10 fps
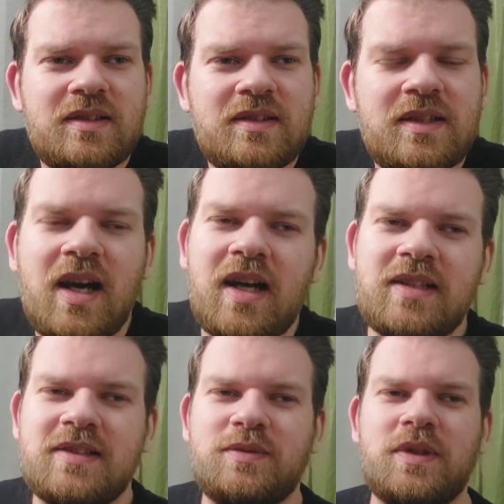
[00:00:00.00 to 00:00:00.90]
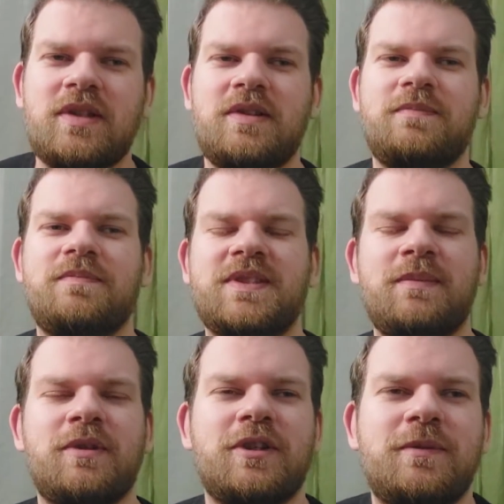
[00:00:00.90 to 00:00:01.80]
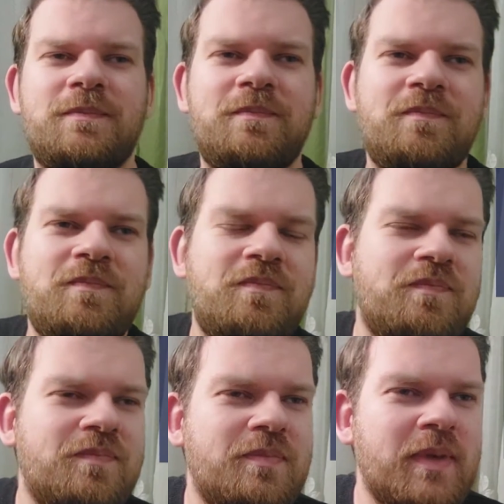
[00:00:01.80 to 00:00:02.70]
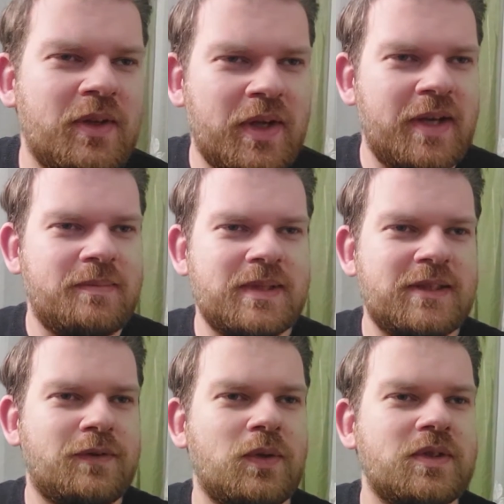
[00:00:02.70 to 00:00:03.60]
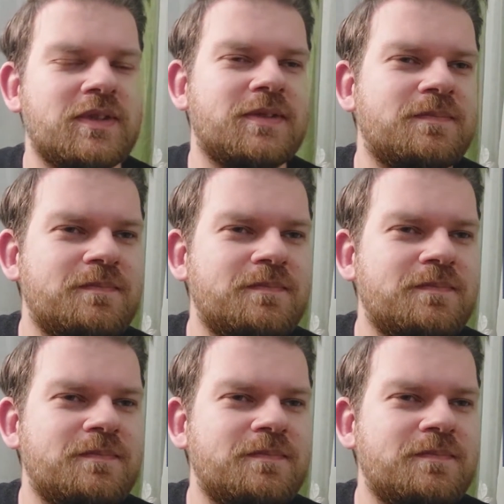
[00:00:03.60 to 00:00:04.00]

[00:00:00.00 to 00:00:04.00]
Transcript: Yeah, this is really similar. But okay, let's focus.